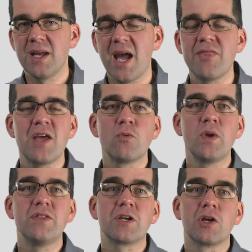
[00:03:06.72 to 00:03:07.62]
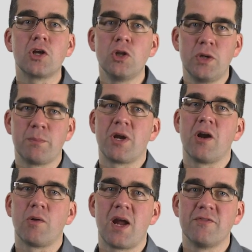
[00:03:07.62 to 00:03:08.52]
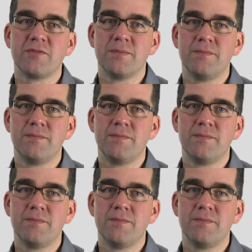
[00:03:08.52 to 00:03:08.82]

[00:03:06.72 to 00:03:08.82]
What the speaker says: and then read the concluding paragraph.